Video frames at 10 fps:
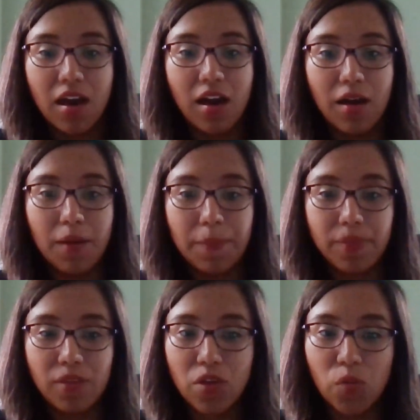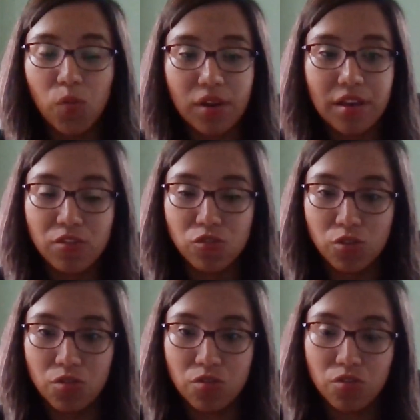Do you want to
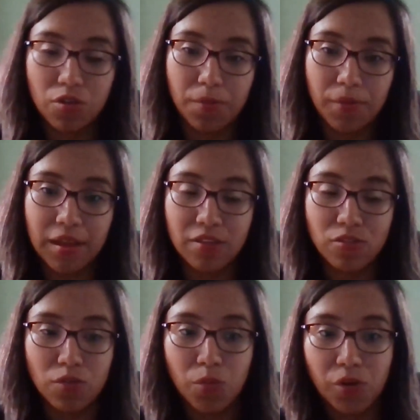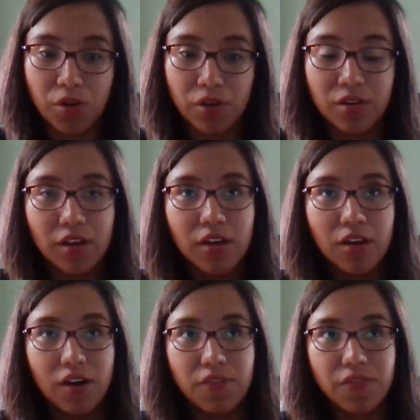introduce your brand to more
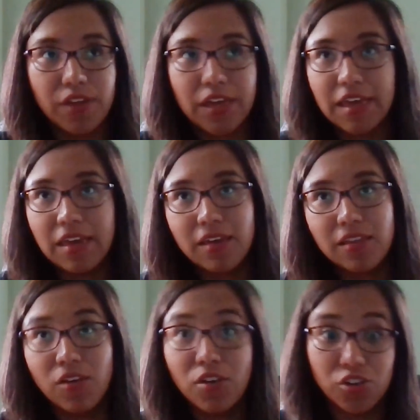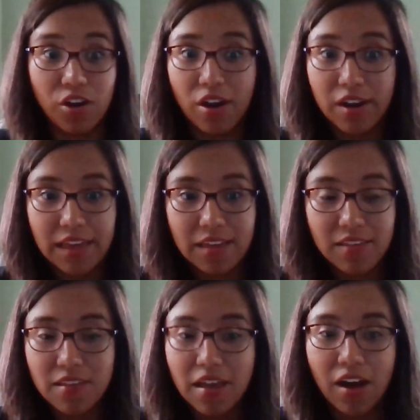of a larger
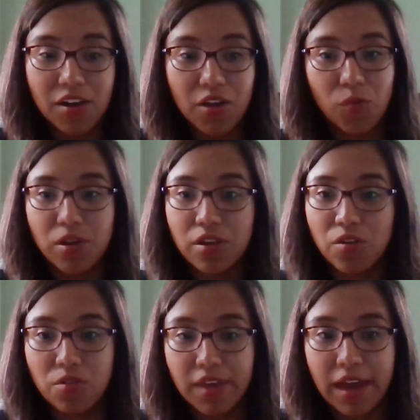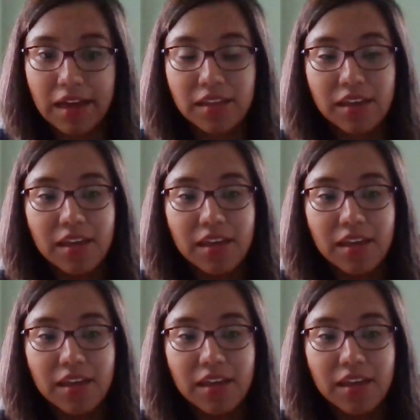audience? How do you want to do that?